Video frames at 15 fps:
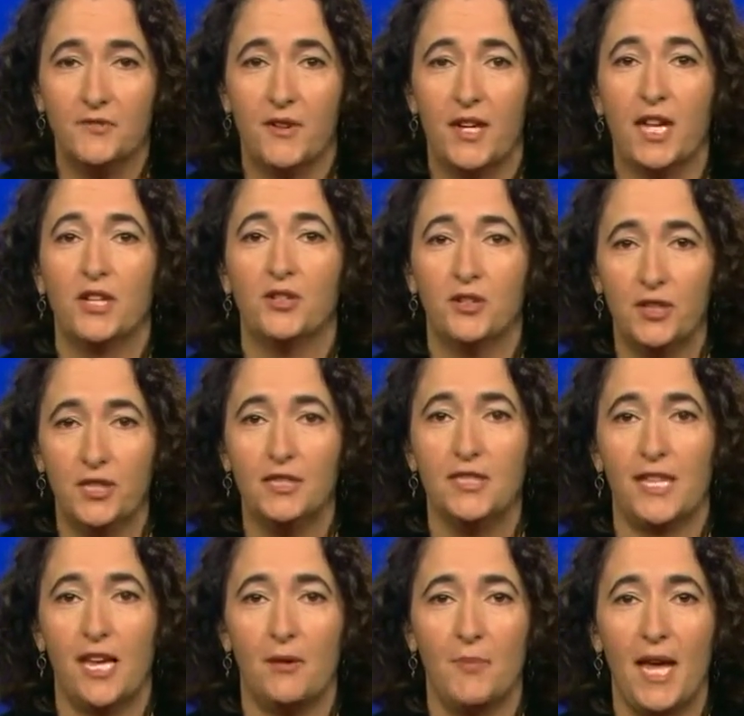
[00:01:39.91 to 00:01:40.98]
found I couldn't
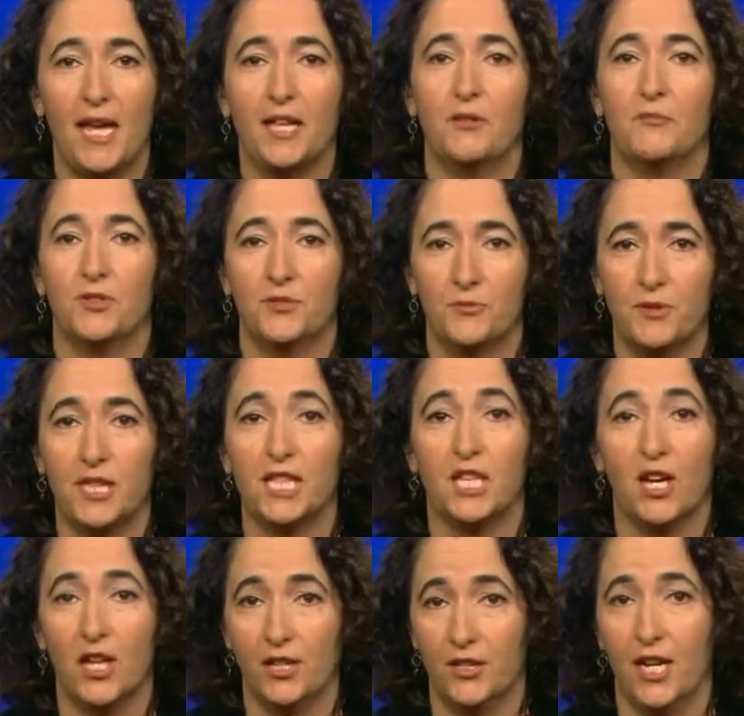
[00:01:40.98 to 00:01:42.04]
scale back. It was really
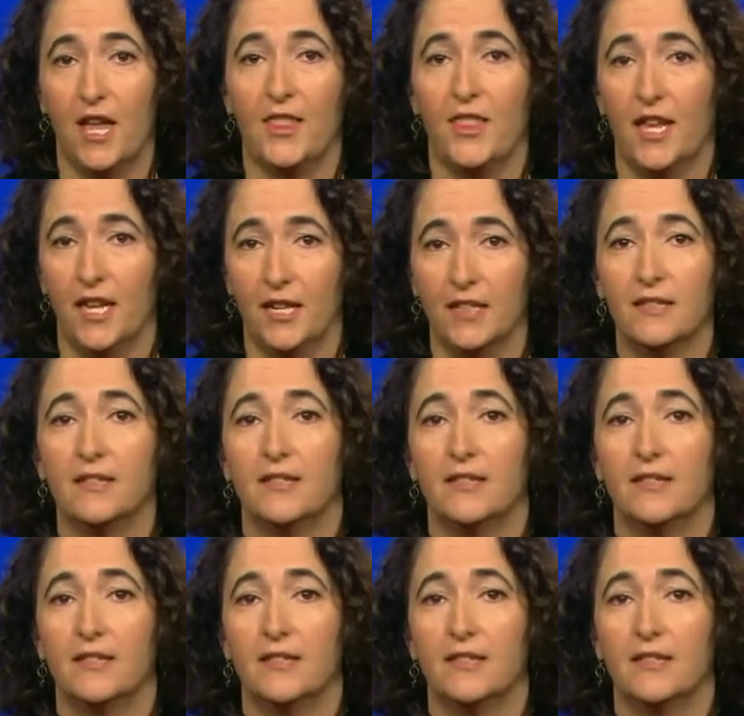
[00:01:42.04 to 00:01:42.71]
all or nothing.